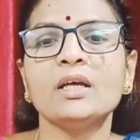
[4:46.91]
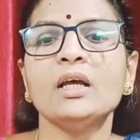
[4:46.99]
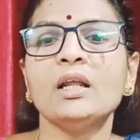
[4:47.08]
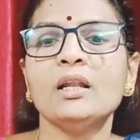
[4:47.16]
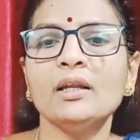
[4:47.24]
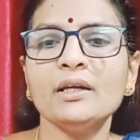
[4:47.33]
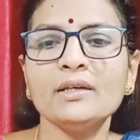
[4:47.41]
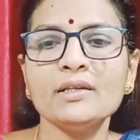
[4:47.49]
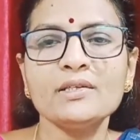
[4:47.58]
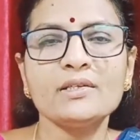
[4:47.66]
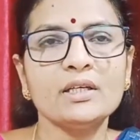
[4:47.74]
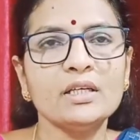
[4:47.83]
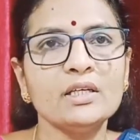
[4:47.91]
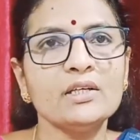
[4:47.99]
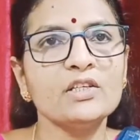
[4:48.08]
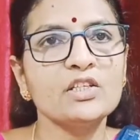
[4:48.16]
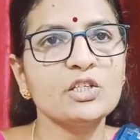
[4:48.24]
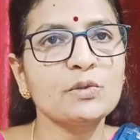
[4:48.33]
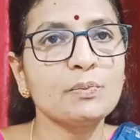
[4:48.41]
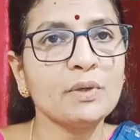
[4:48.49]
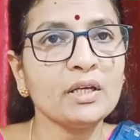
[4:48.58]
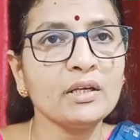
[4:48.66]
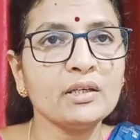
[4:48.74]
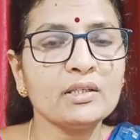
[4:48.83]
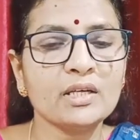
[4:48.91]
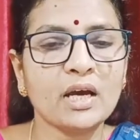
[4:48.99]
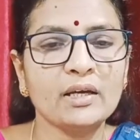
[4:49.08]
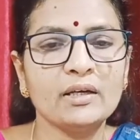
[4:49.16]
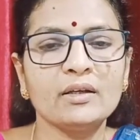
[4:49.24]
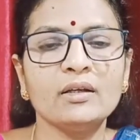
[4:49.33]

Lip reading: Let us see spring tide.